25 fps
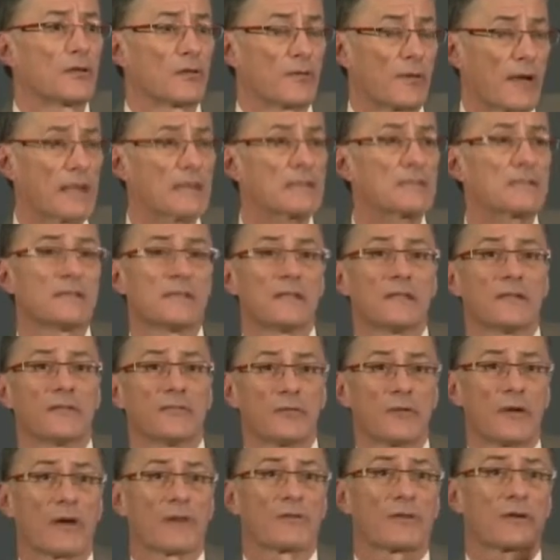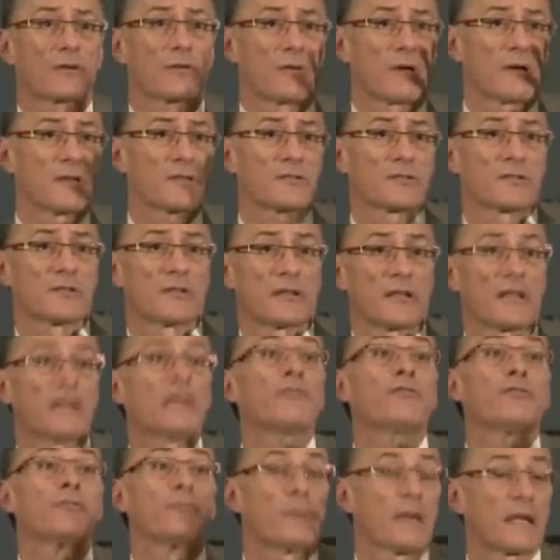So actually, if you have a question,
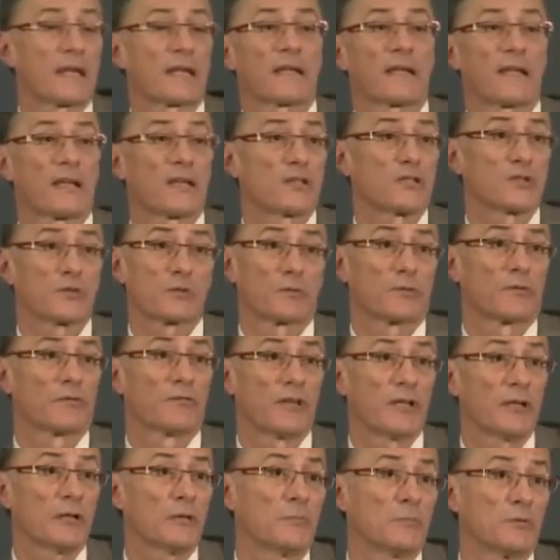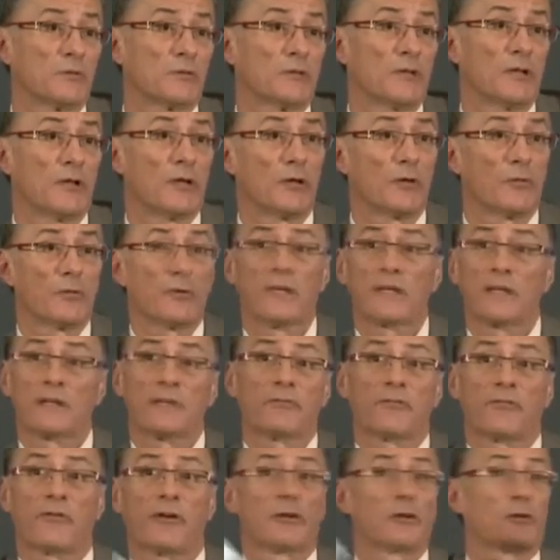if the medications were available, we
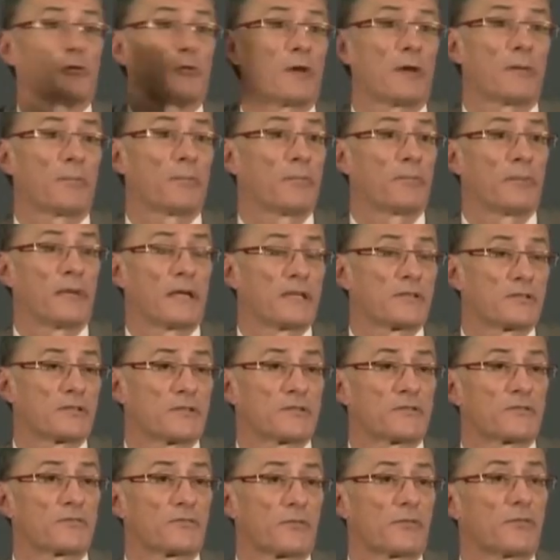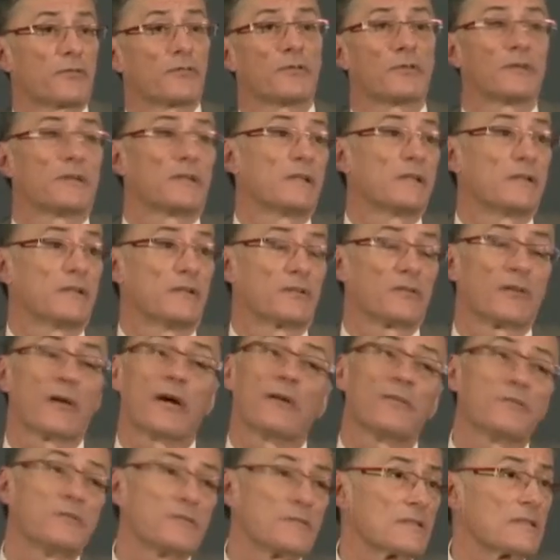can follow up patients for 30 years.
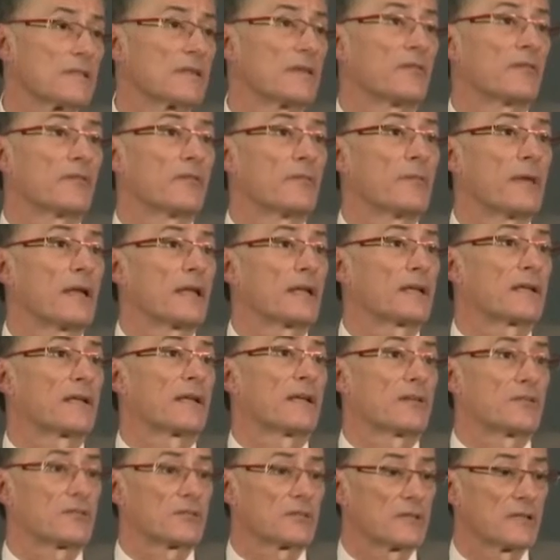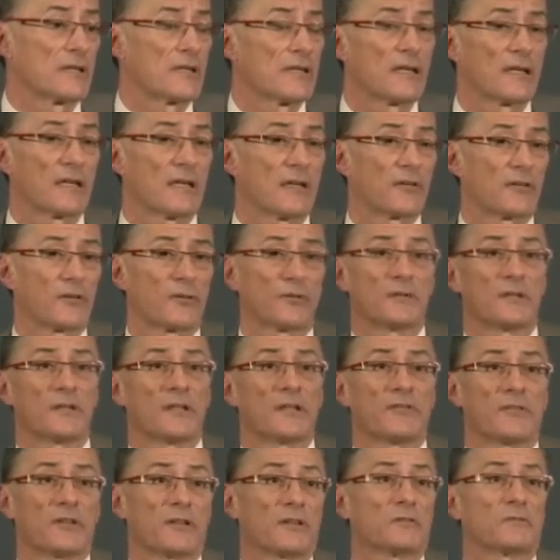Obviously, if the medication is
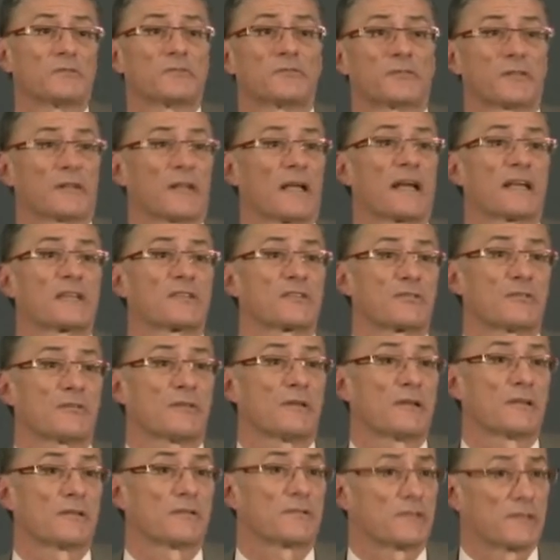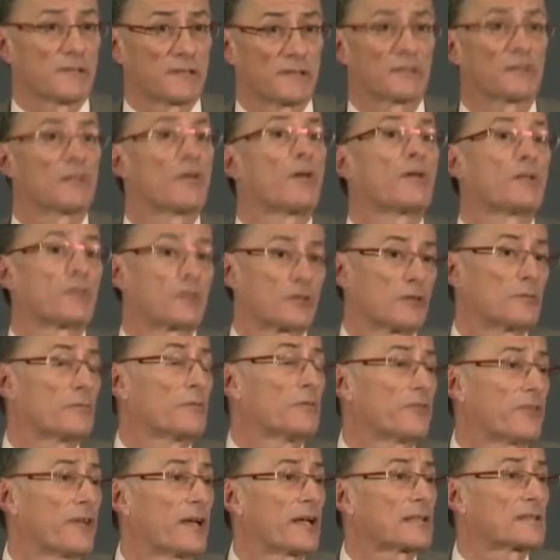only available for the last 2 years and their
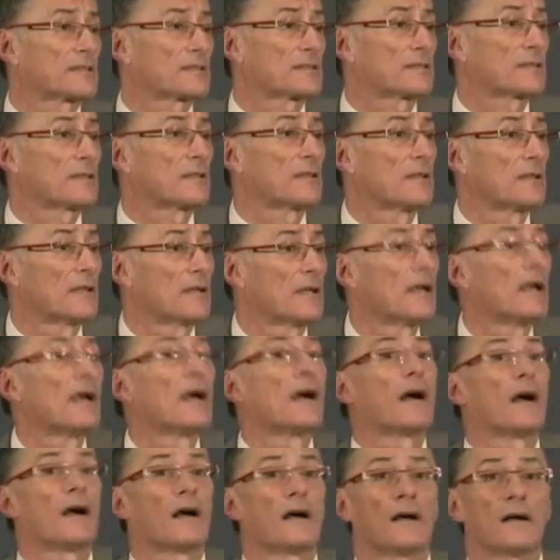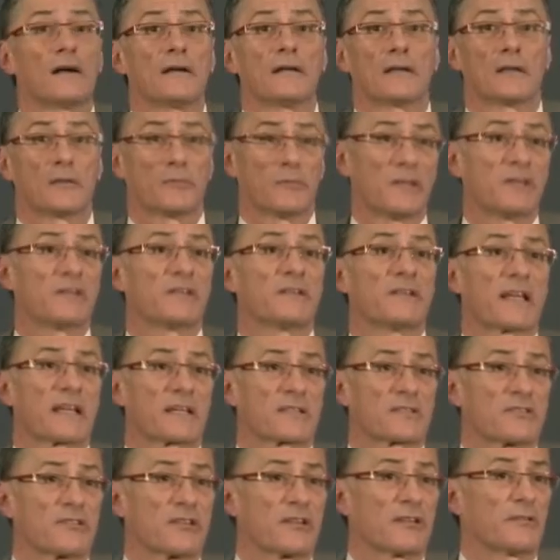long-term effects, it'll be the
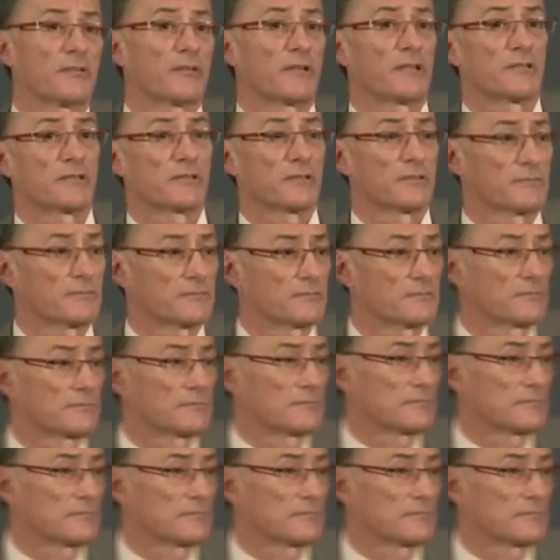next generation.